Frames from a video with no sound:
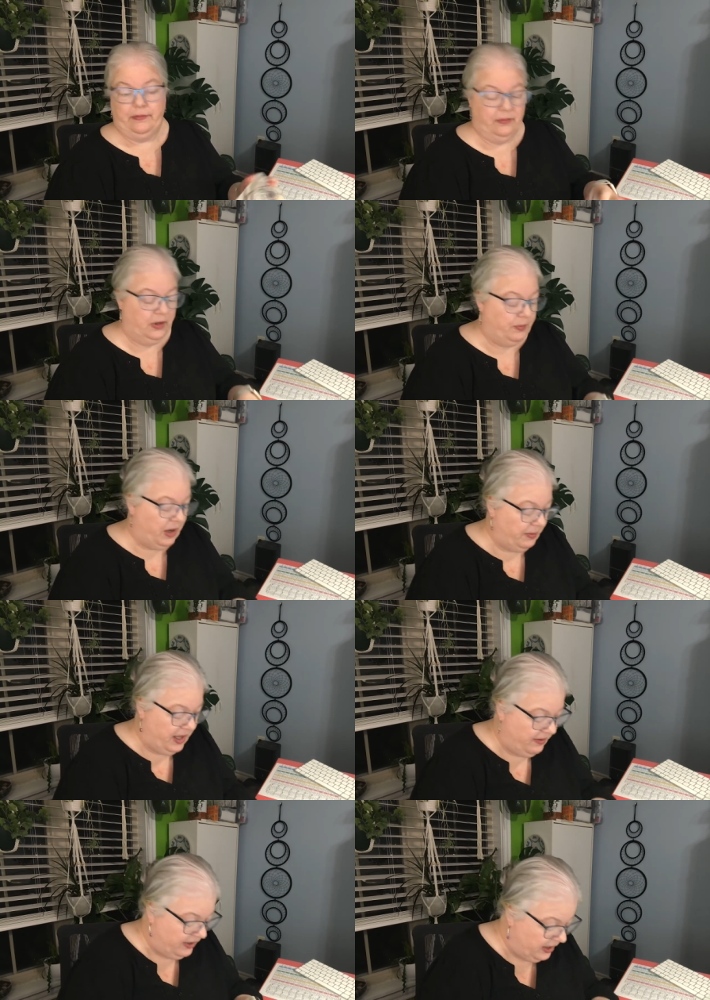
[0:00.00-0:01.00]
we'll probably
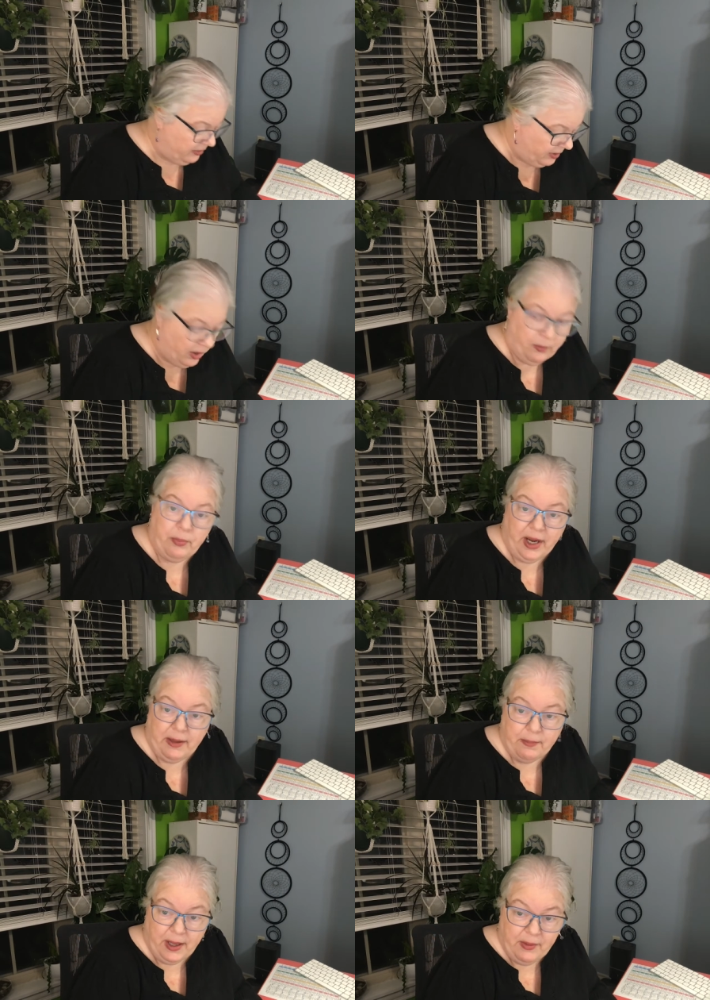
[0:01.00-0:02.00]
have another outbreak.
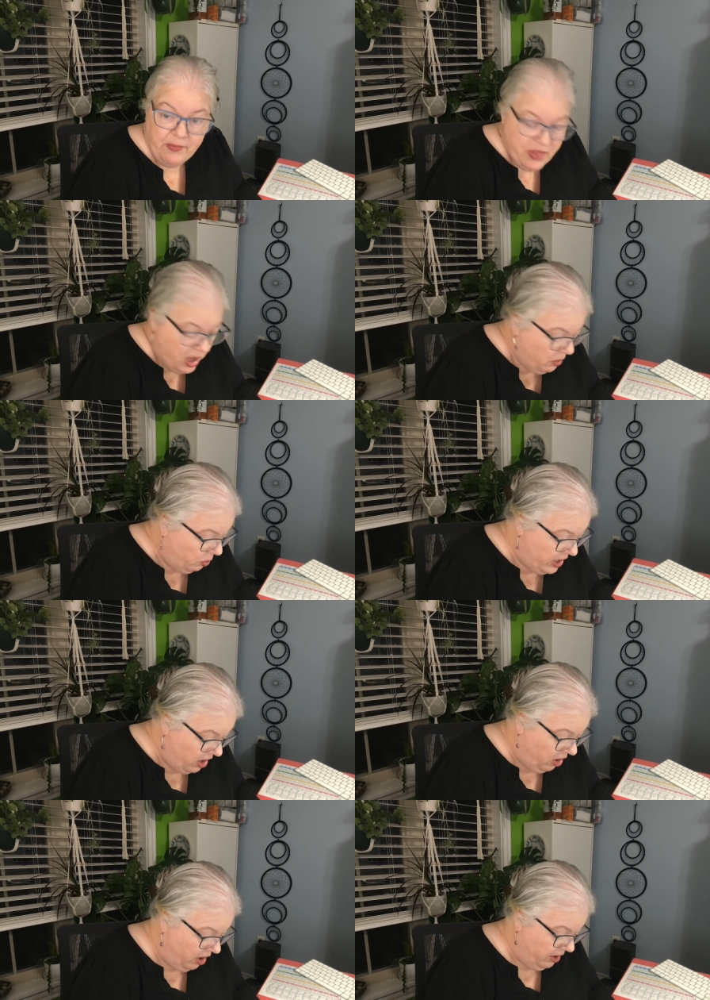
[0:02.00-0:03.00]
But we
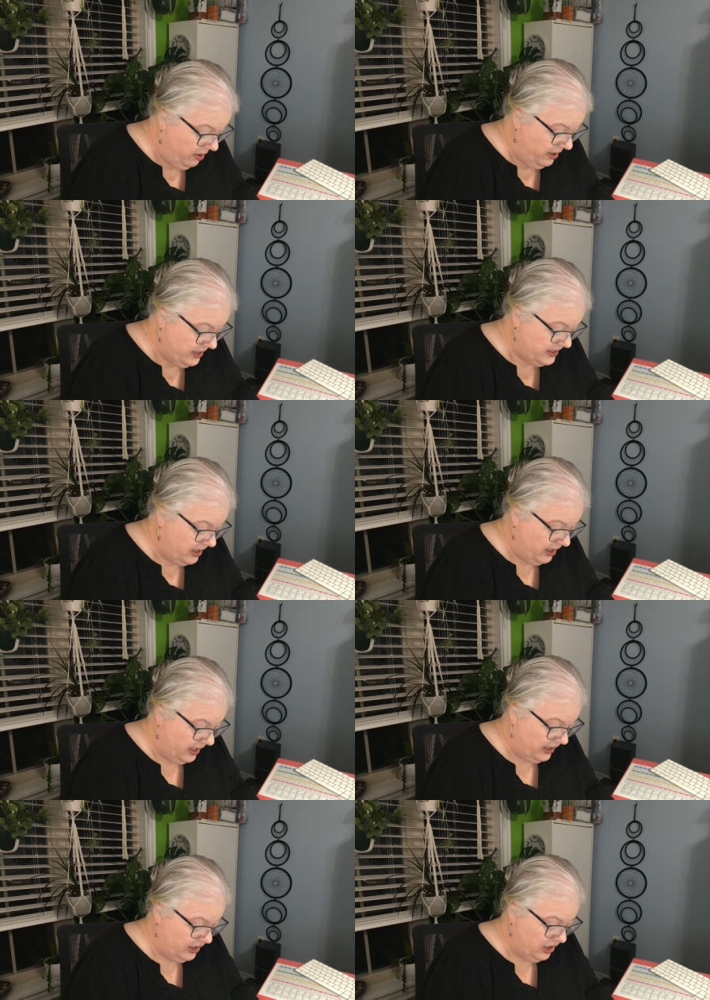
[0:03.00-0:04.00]
are
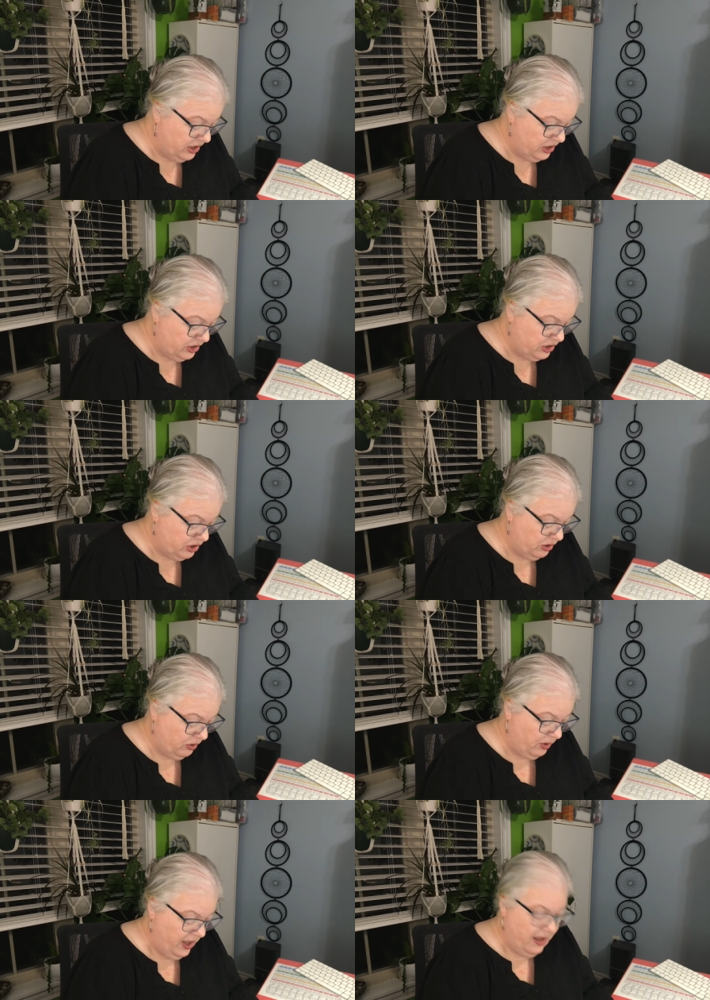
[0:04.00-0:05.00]
starting
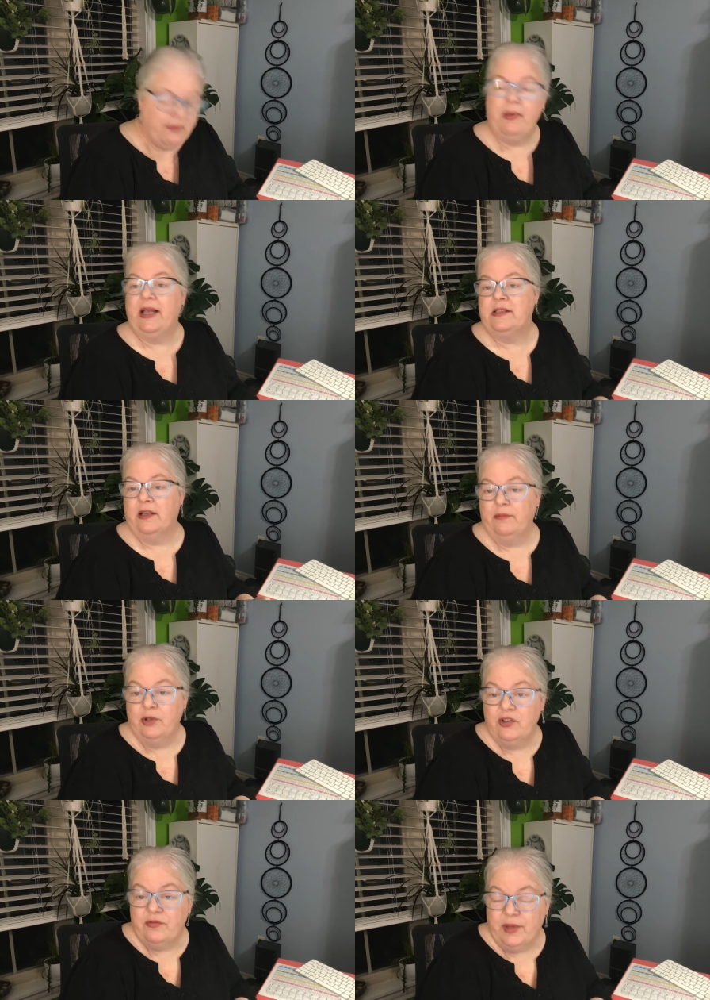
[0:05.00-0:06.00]
to make some
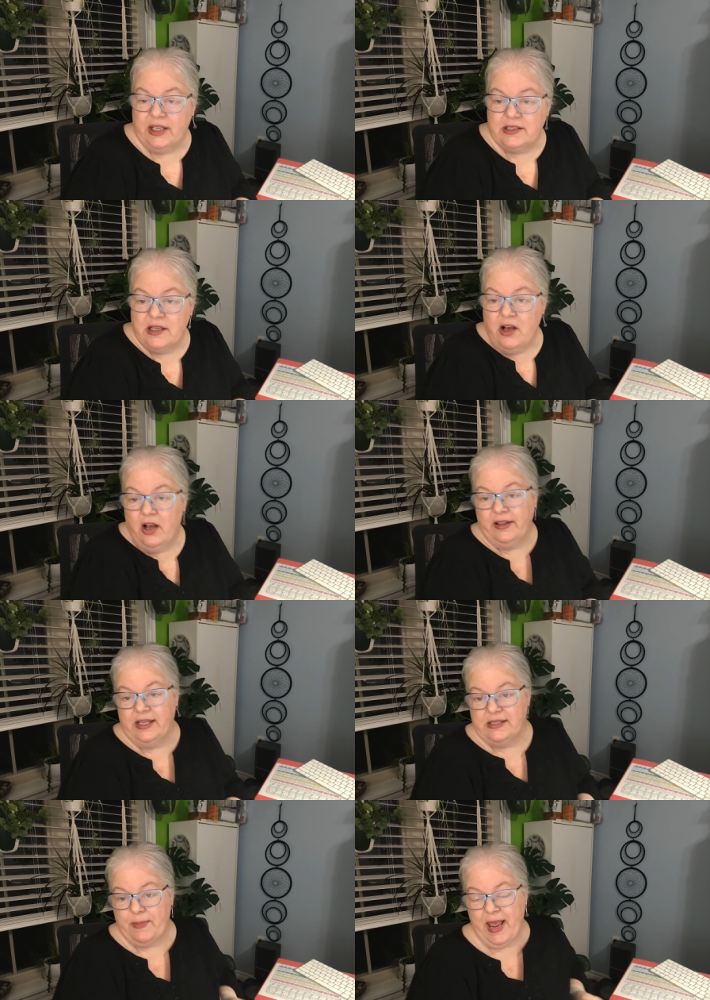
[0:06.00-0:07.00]
movement on
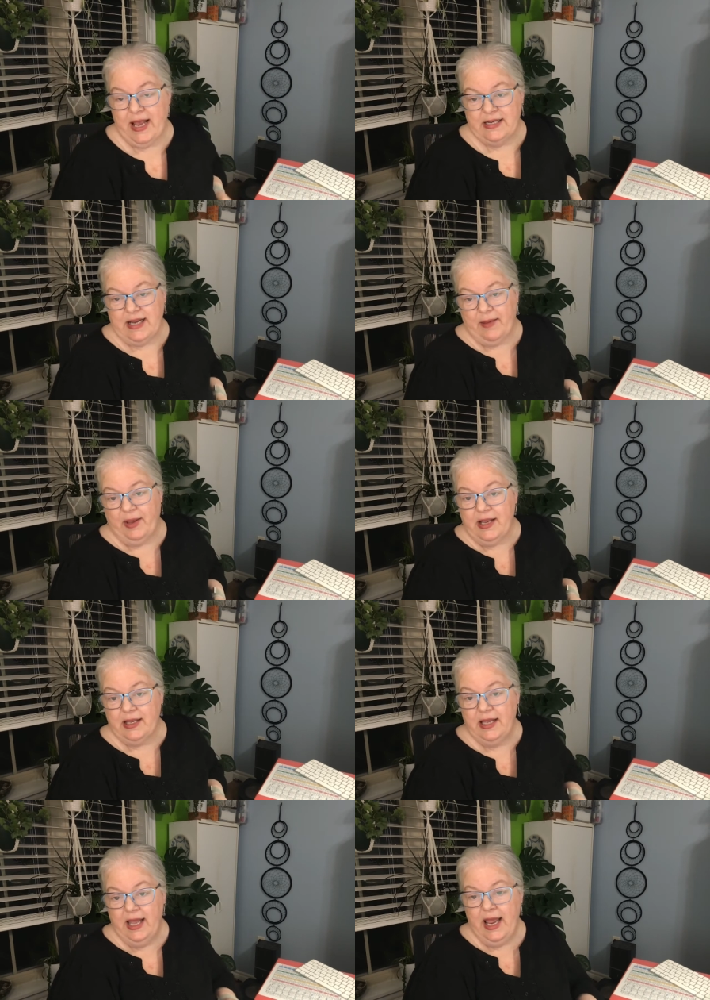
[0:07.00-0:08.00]
this pandemic,
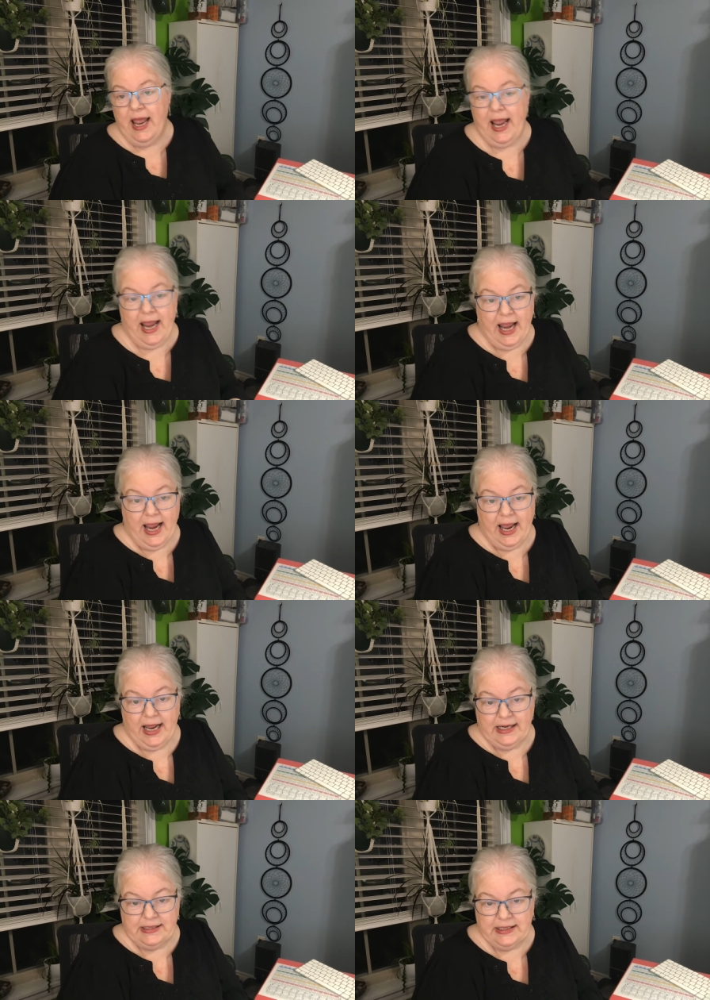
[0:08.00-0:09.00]

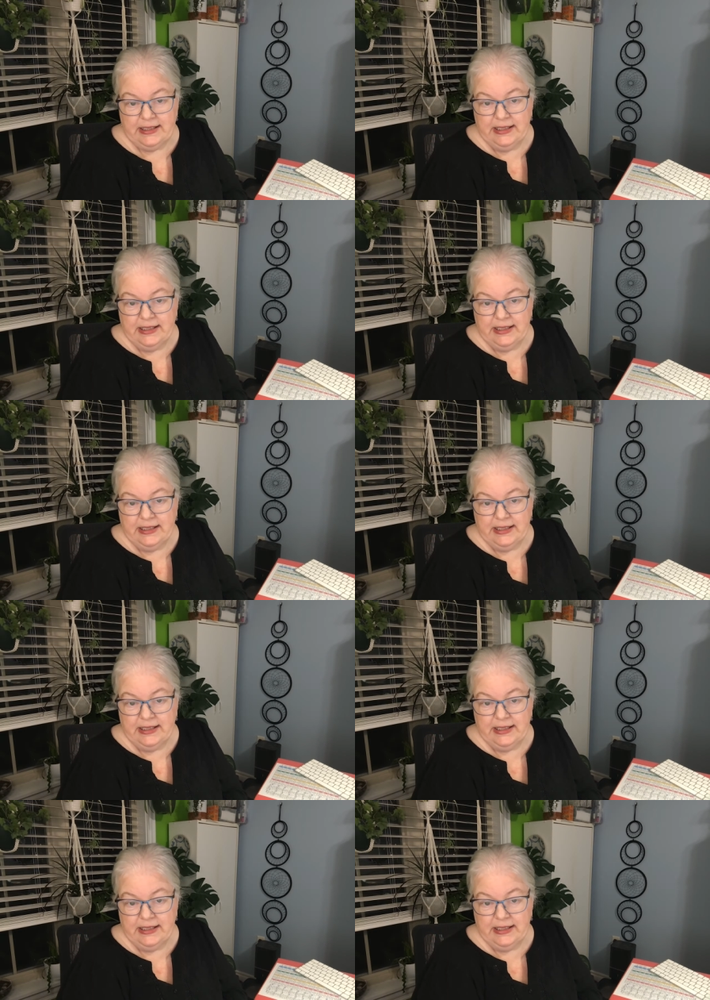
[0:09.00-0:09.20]
and